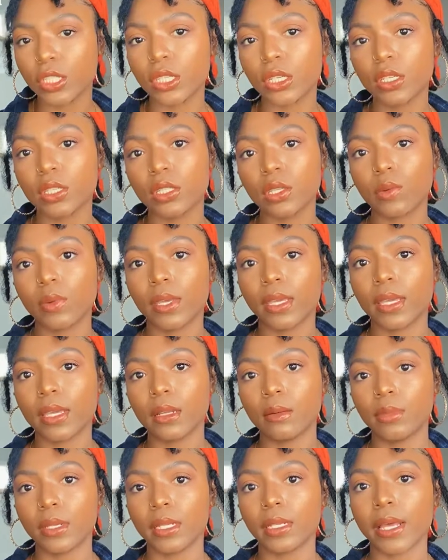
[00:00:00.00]
just so it
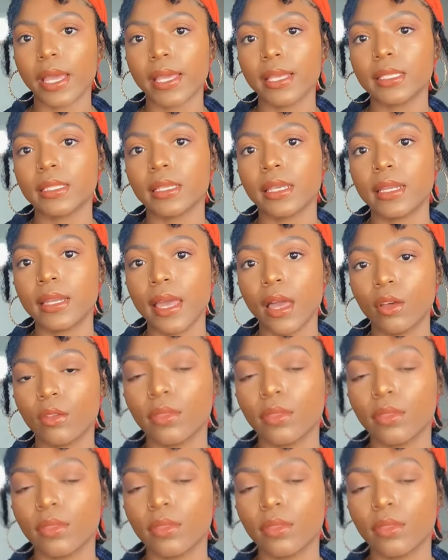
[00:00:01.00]
can be nice and healthy.